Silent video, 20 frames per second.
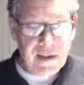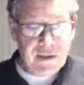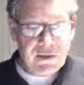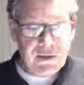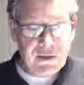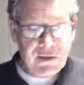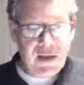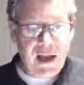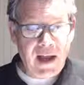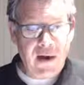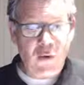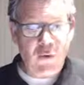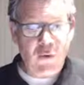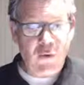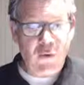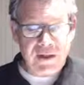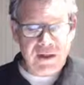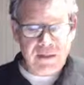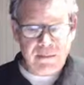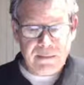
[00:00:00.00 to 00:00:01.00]
So how
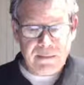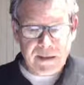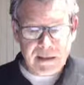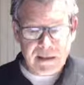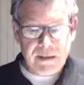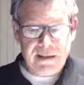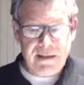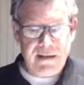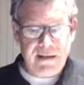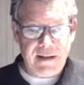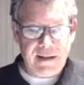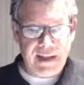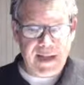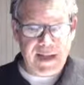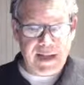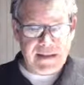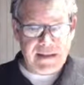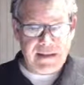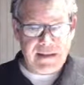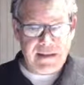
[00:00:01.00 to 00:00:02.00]
awesome is
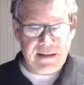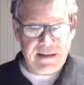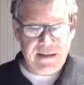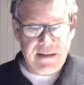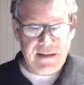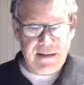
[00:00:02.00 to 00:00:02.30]
that?